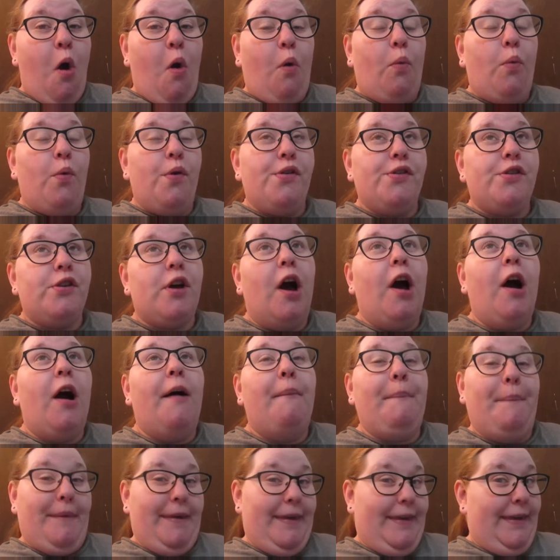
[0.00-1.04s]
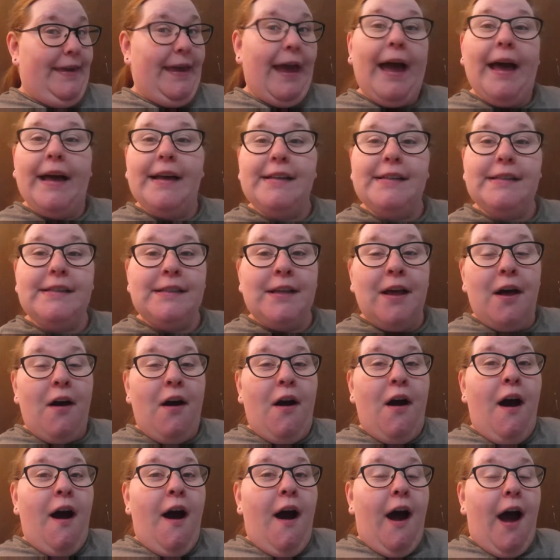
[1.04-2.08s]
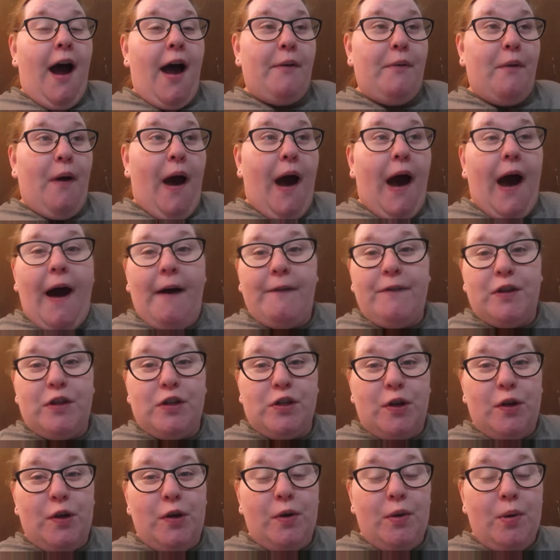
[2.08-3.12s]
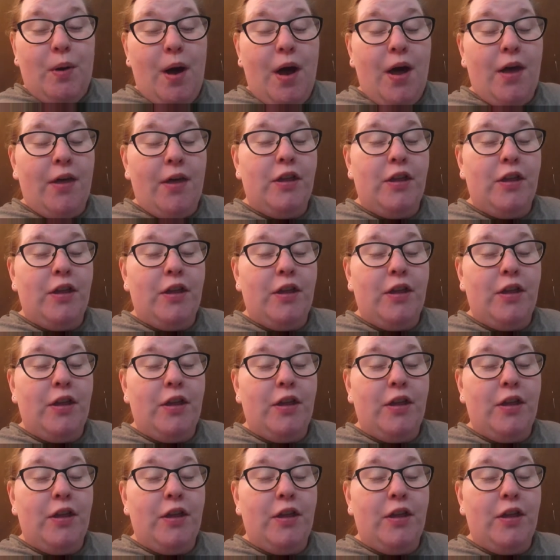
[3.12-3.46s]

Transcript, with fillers: which, um, yes, I will have to show you